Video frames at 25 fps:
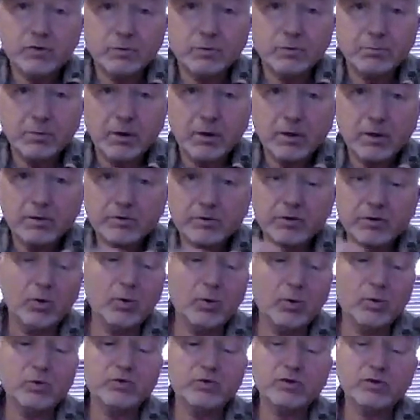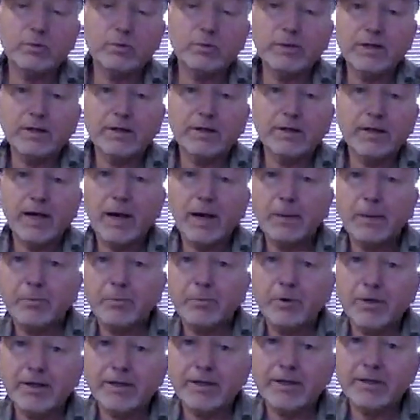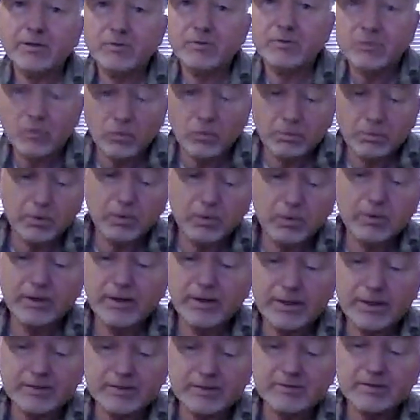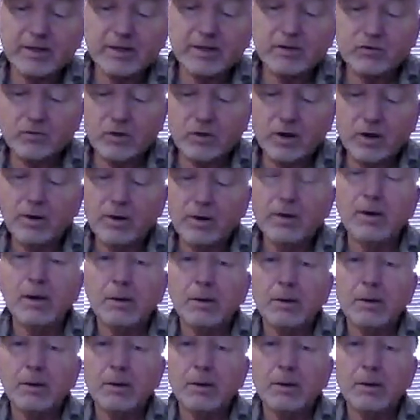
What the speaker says: You can plug your horseshoe into that, put it in your top pocket, etc.